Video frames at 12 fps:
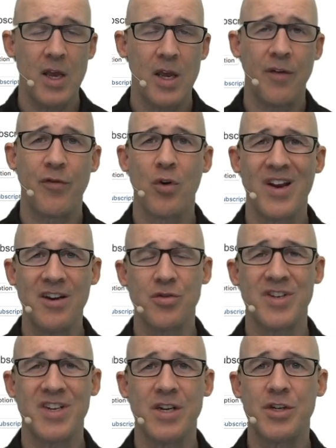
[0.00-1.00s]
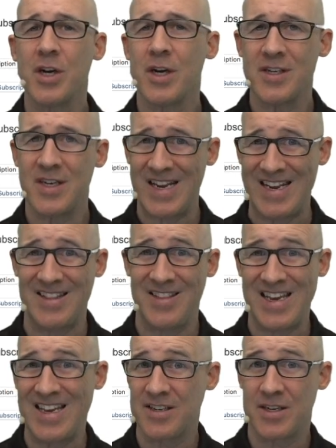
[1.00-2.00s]
If you're interested just in the
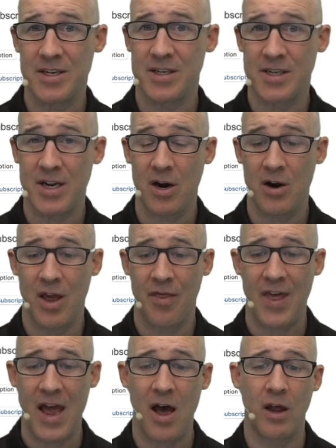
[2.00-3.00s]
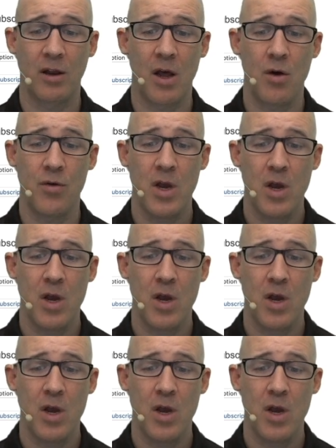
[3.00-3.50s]
Instant Stair and that alone,